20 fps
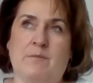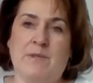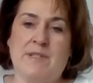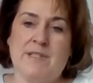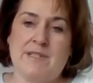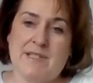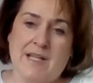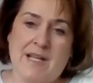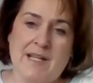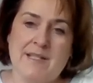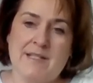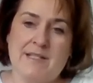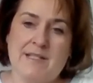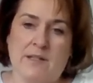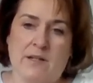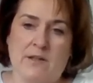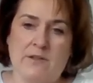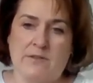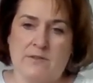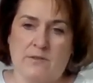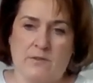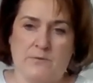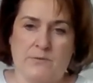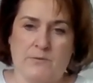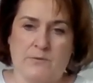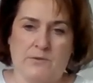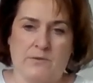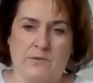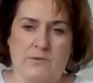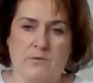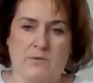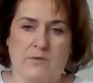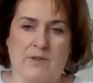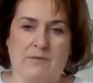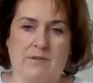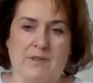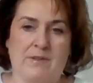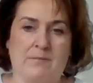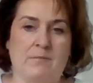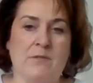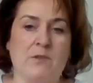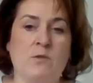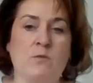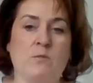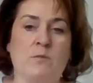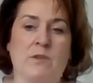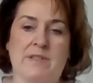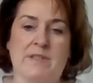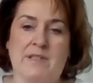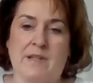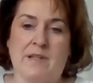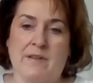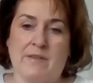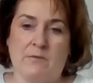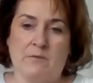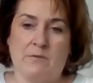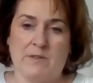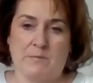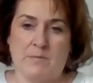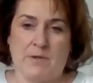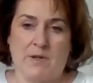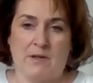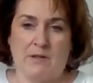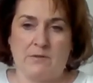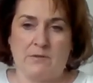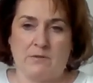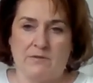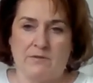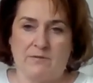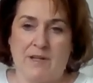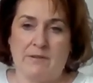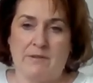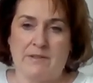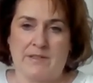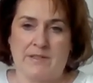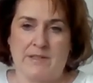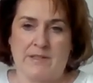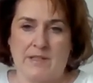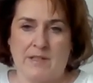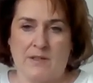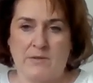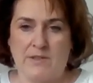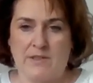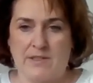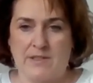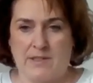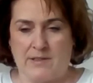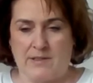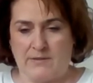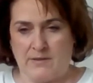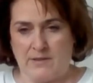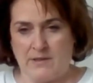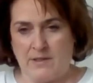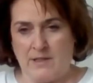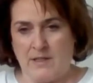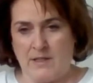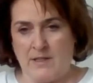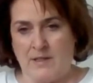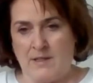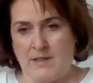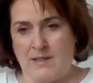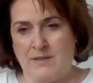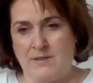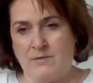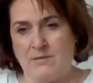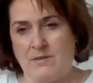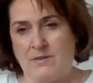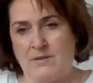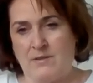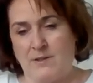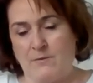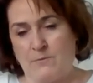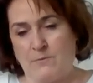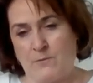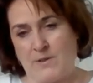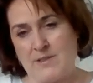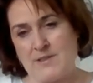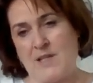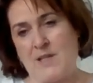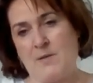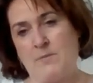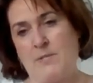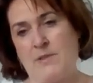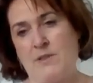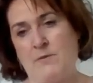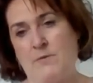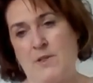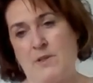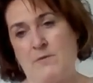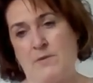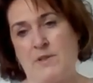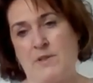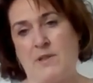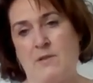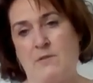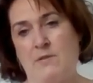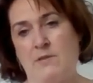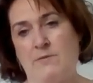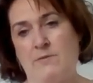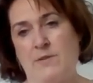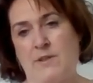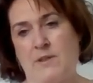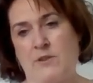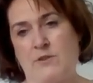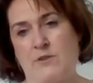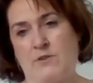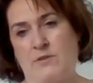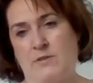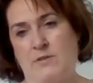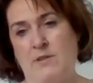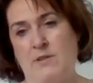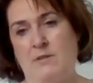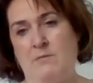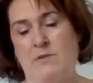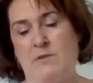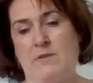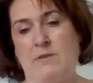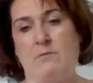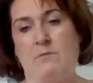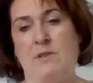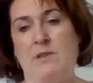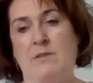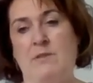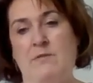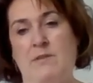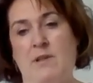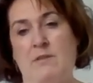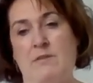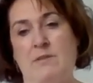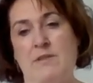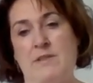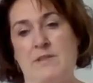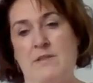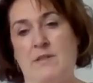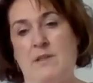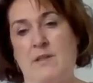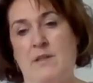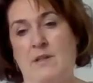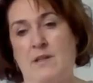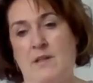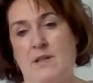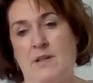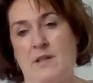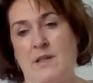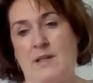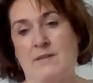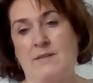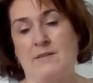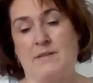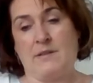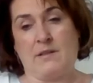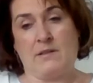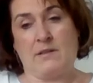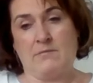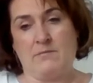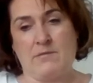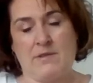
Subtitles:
besides SARS-CoV-2, there are numerous other respiratory viruses outside. And if you have a co-infection with a rhinovirus, and